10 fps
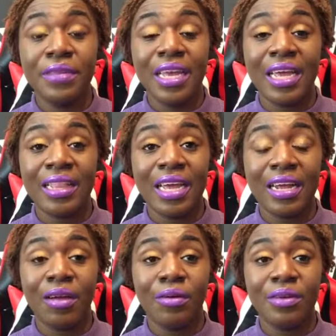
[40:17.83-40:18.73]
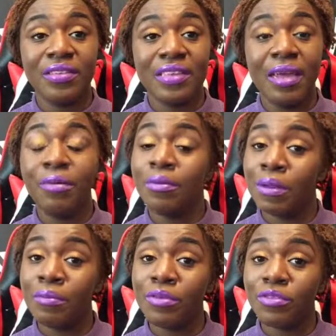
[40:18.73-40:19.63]
And like I always say,
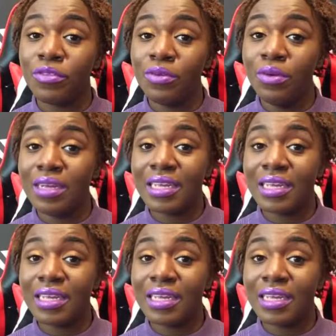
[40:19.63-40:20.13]
remember to